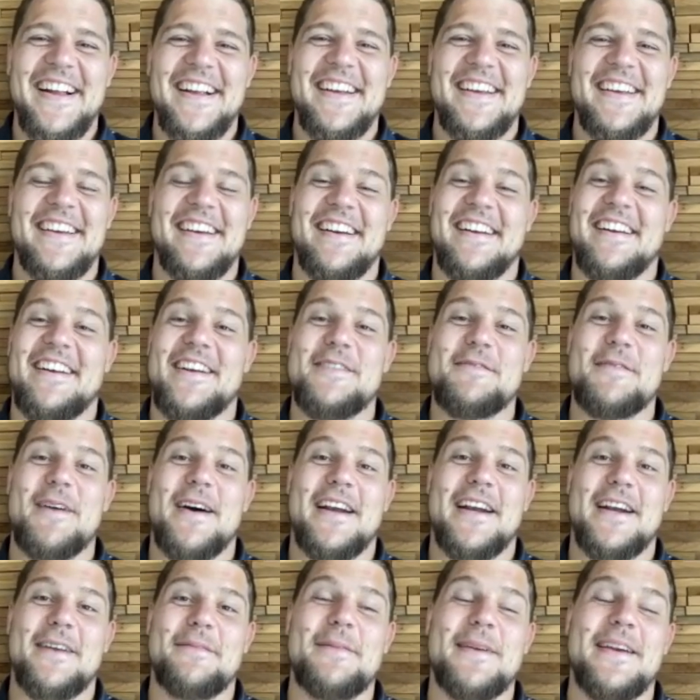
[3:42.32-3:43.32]
Yeah, in
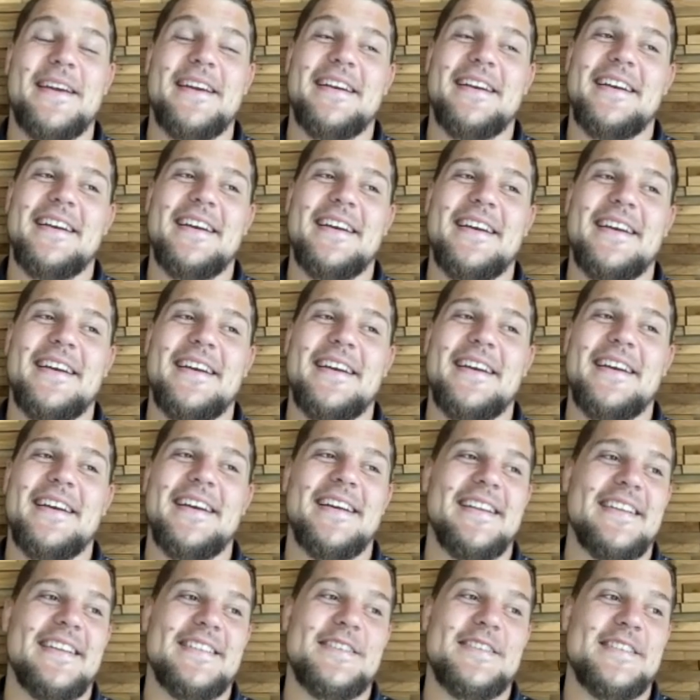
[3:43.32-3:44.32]
my rugby career, this
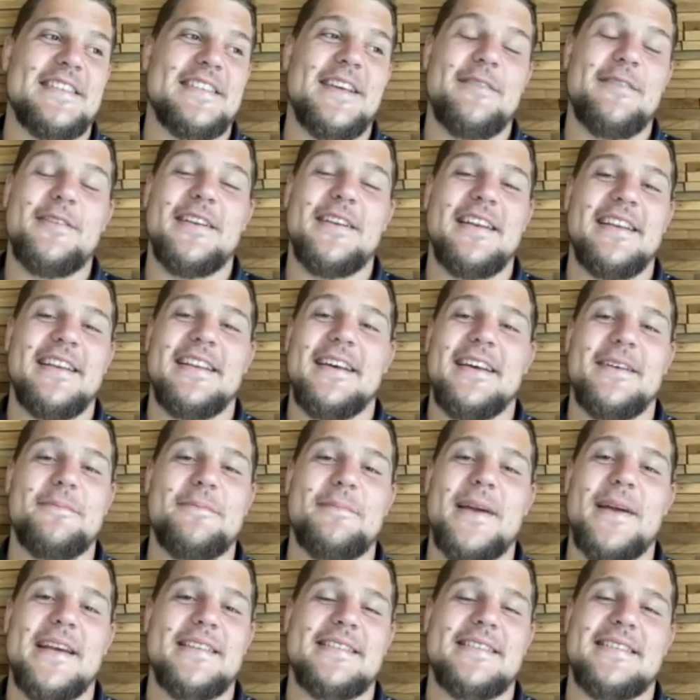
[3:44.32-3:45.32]
is definitely the
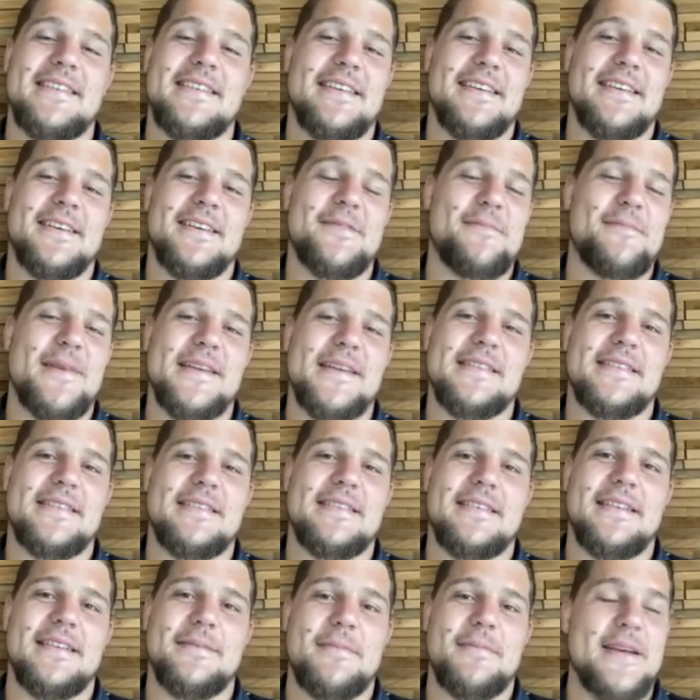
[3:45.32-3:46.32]

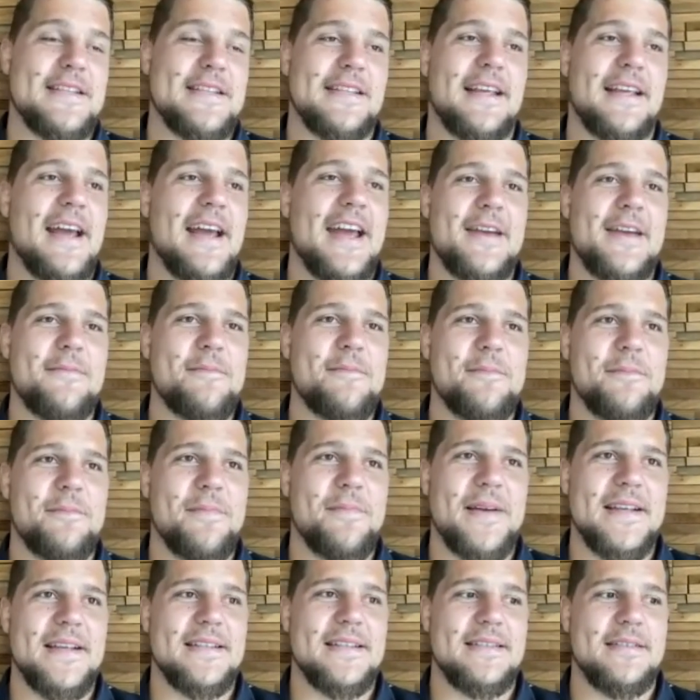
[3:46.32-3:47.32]
best game,
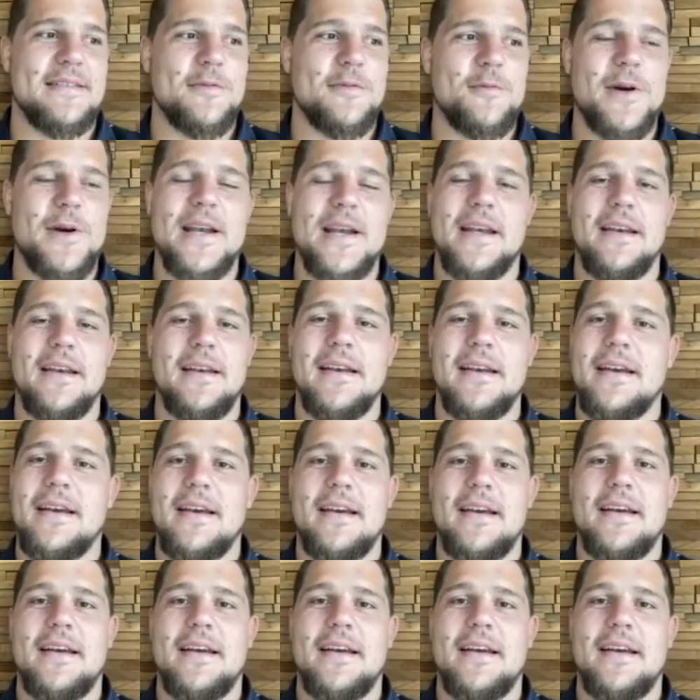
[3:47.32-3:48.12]
best win.